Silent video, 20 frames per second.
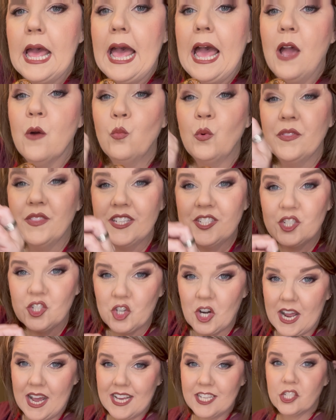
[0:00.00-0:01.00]
And when this
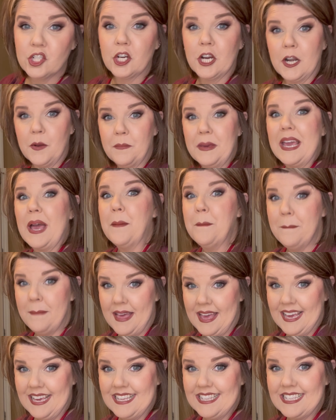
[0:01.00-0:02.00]
dries, you're gonna be
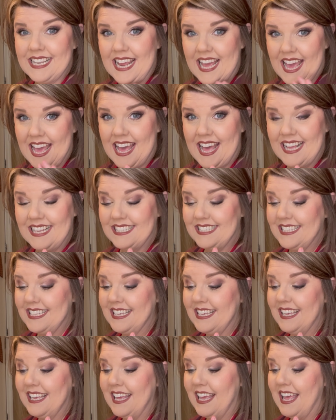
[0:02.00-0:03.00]
amazed at
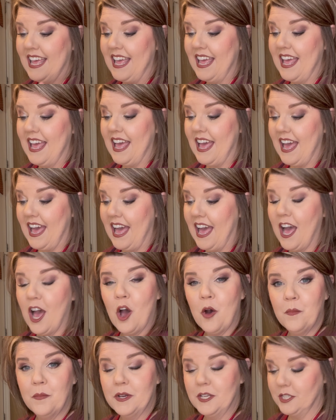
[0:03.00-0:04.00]

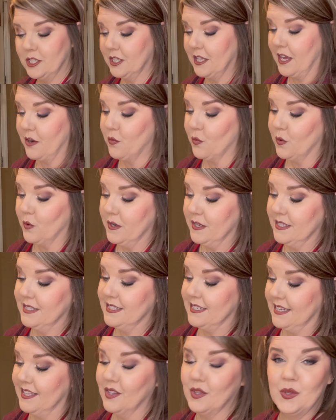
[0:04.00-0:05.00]
how much like
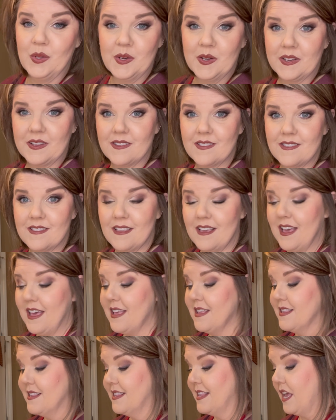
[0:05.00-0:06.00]
rust it looks.
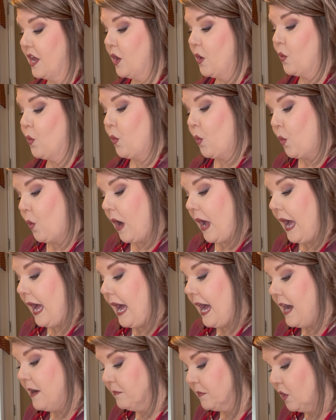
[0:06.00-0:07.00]
So
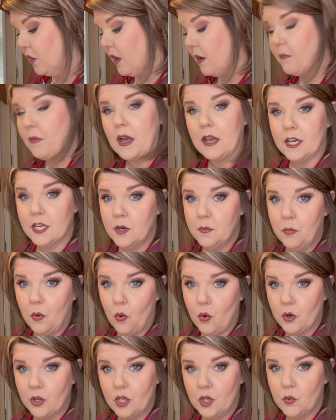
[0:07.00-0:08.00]
I'm going, I'm not gonna
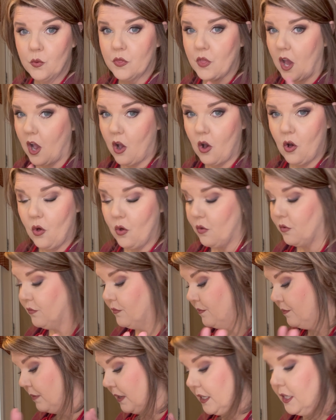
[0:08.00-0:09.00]
bore you with
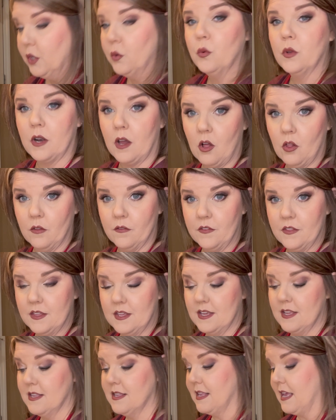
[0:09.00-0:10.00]
all me doing all of
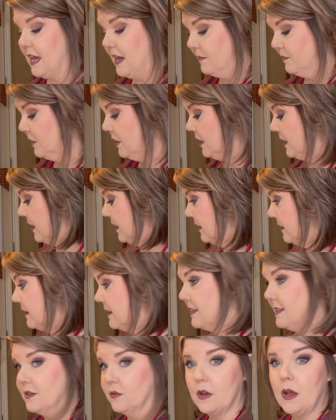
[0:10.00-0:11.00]
this. I'm gonna,
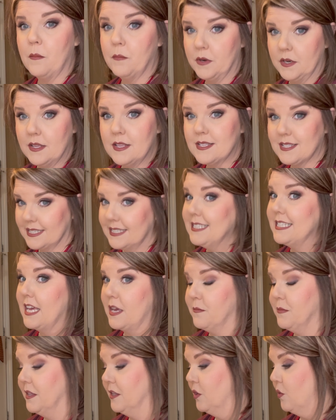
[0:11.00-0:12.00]
cause it, I'm gonna, it's gonna
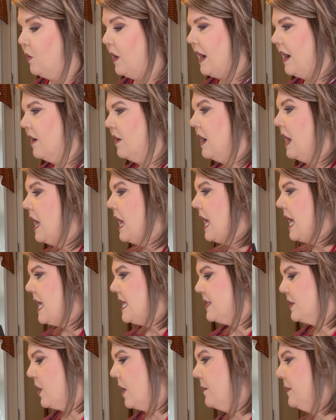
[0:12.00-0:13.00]
take me a little while.
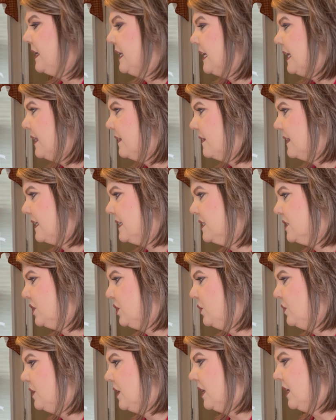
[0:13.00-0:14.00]
So I'm gonna get these
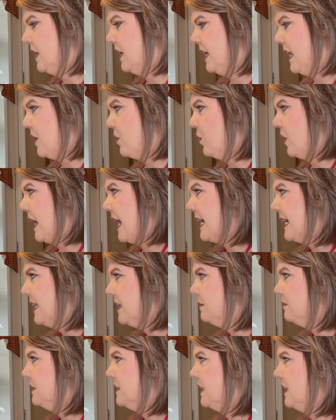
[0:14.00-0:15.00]
two done, and when I get
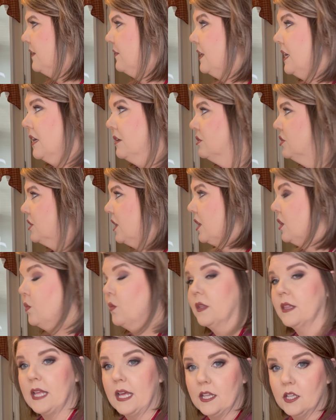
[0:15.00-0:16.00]
them done, then I'll show you
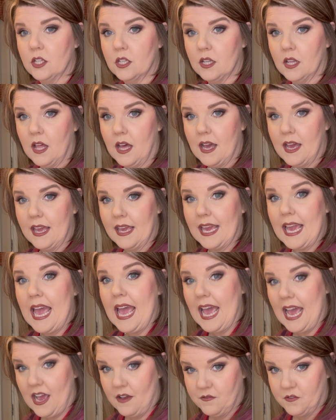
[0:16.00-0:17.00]
what they look like
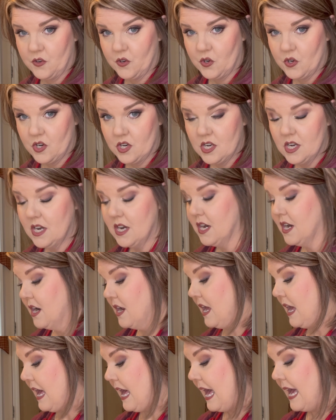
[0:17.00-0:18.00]
after
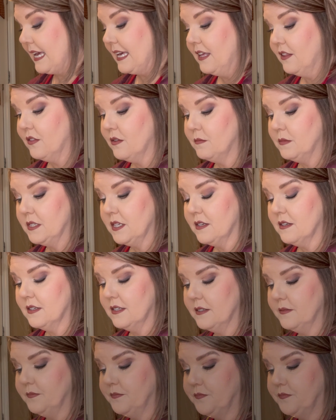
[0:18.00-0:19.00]
I get them done.